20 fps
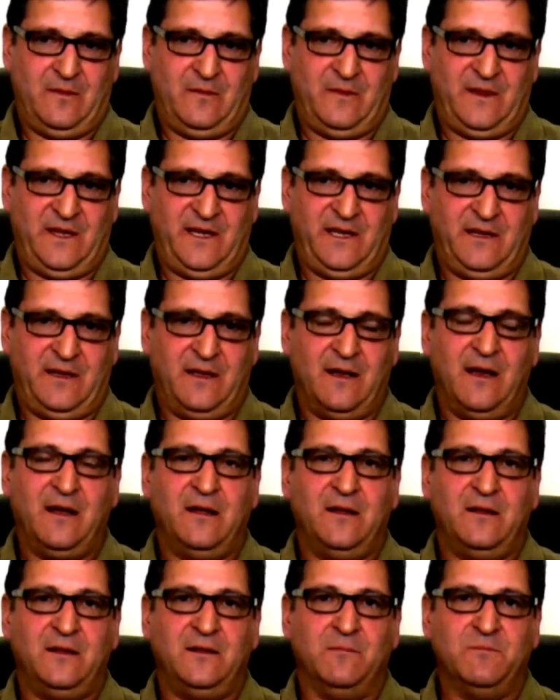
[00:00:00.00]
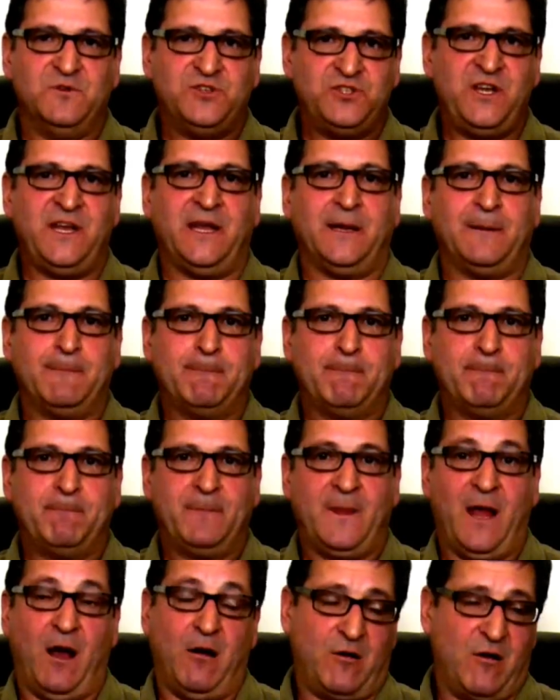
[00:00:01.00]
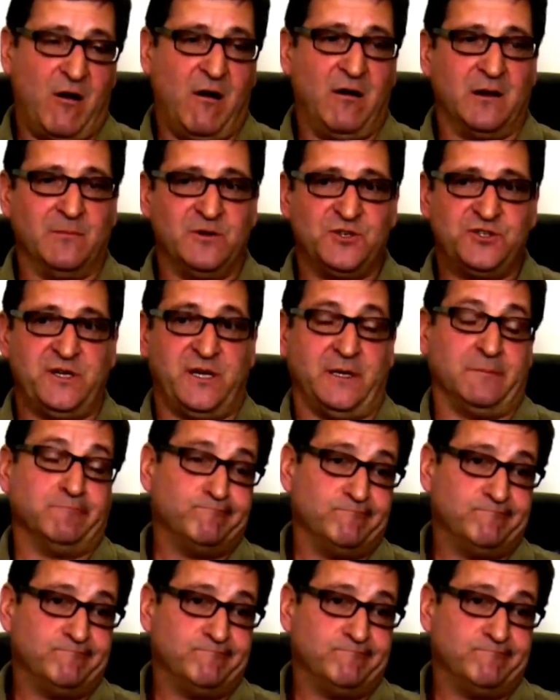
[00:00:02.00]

the machine. I'll call it a machine.